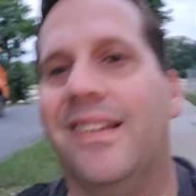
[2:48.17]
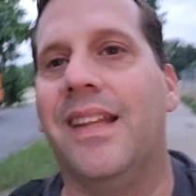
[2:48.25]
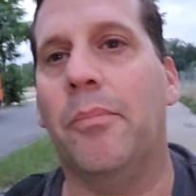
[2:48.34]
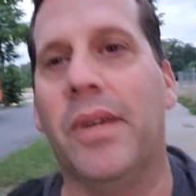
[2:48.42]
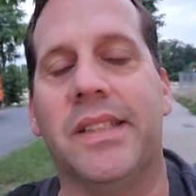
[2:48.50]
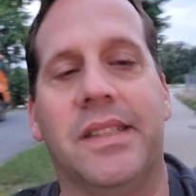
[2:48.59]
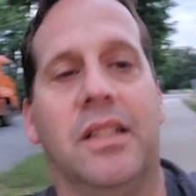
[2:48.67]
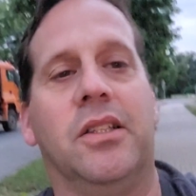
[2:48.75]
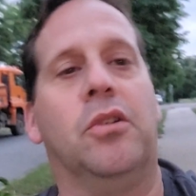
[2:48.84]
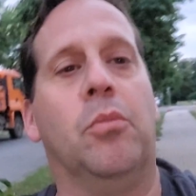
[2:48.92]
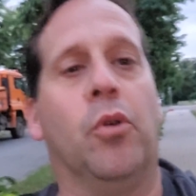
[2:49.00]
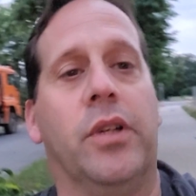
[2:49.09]
that makes it a
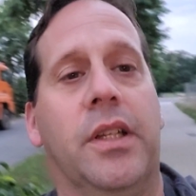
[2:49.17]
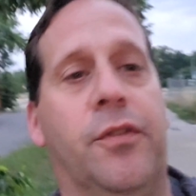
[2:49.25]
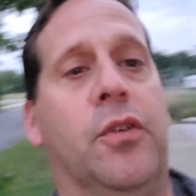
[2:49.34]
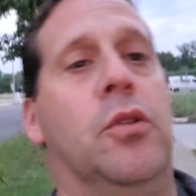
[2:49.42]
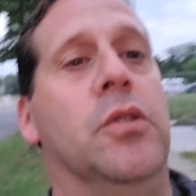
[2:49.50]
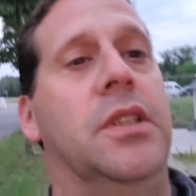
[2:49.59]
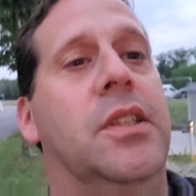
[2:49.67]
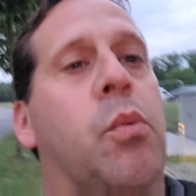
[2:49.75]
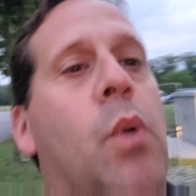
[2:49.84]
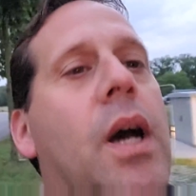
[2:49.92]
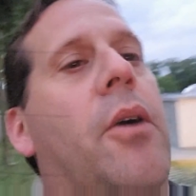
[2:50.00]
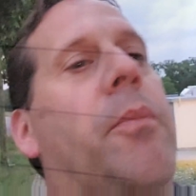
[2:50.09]
little more difficult as
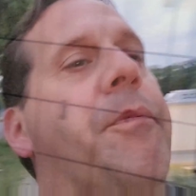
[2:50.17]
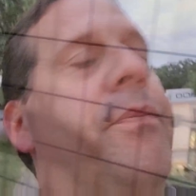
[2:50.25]
well.